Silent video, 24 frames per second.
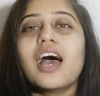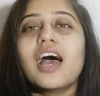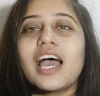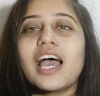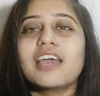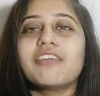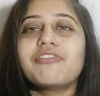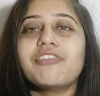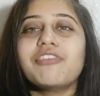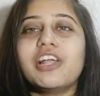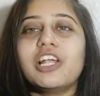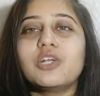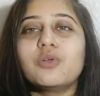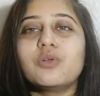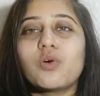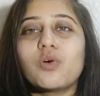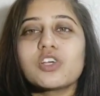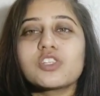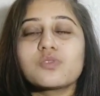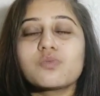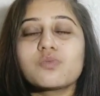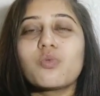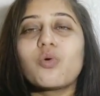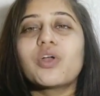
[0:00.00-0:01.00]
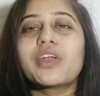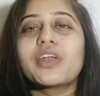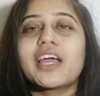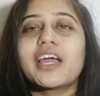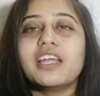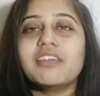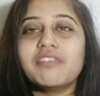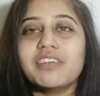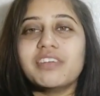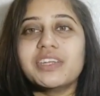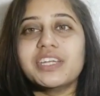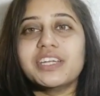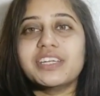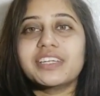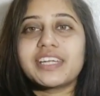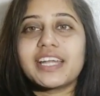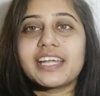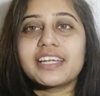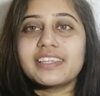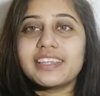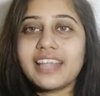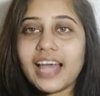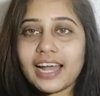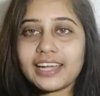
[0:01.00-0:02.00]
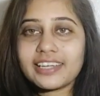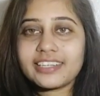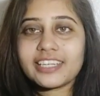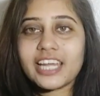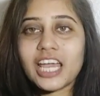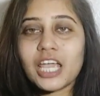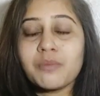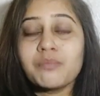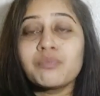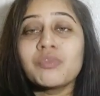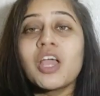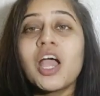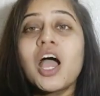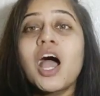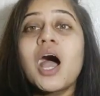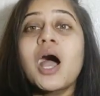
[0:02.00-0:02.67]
I felt was more convenient at that time.